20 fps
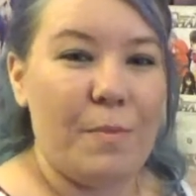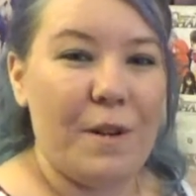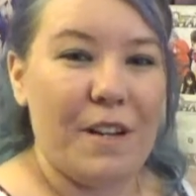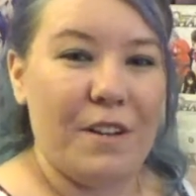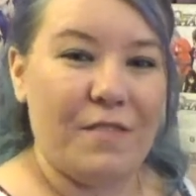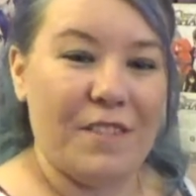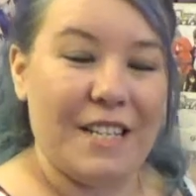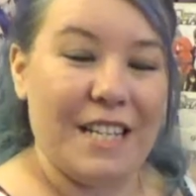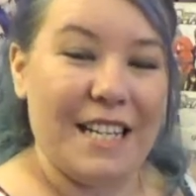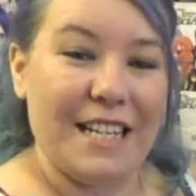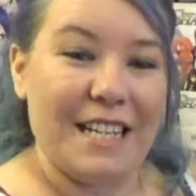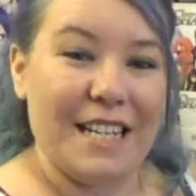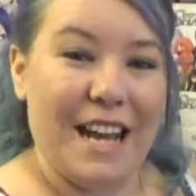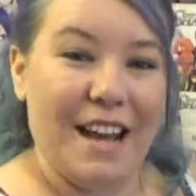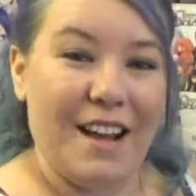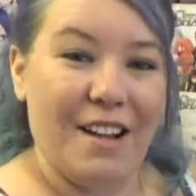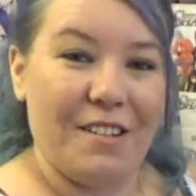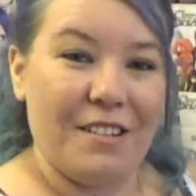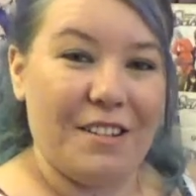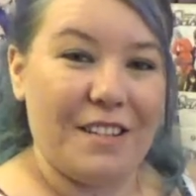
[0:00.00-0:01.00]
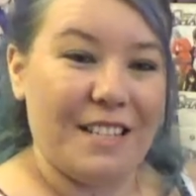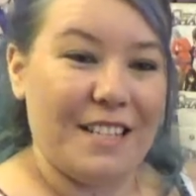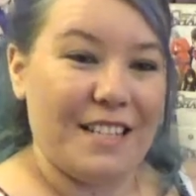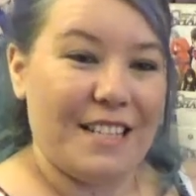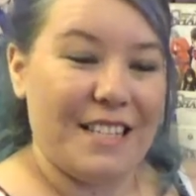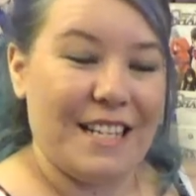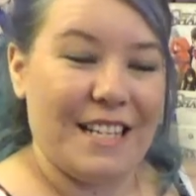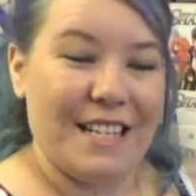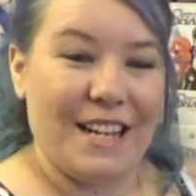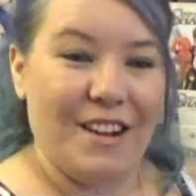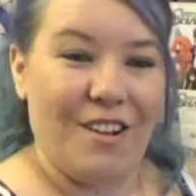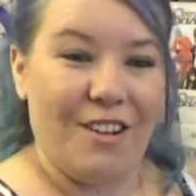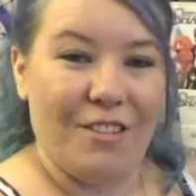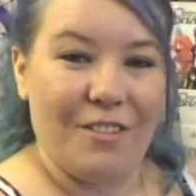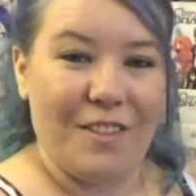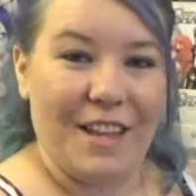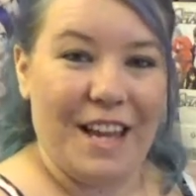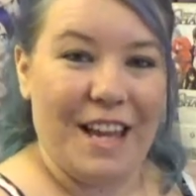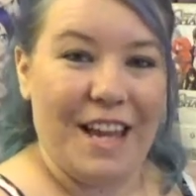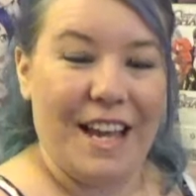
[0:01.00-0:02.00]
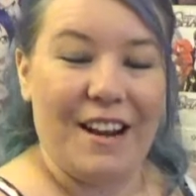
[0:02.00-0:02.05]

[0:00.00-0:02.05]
bit of detail sitting on there,